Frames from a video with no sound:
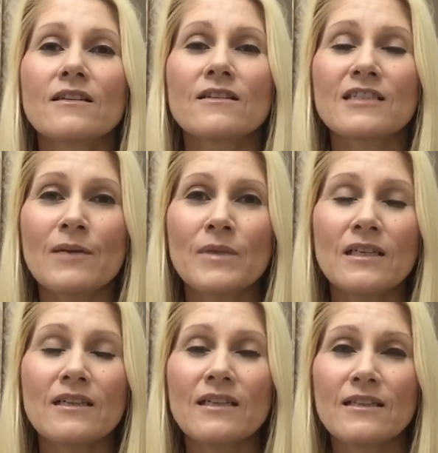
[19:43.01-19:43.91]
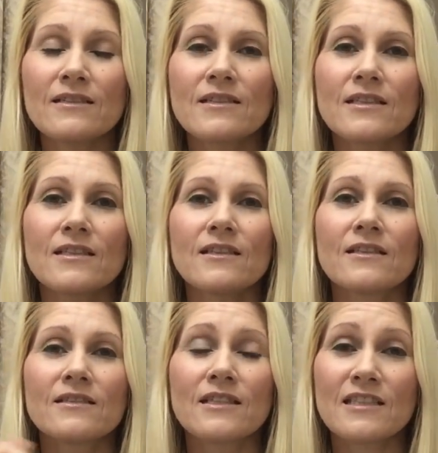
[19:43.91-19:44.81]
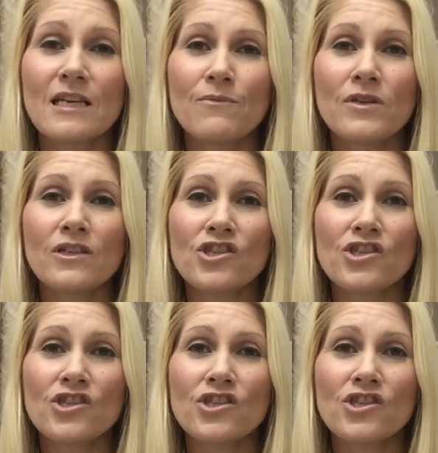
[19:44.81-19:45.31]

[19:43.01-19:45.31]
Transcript: summer is December,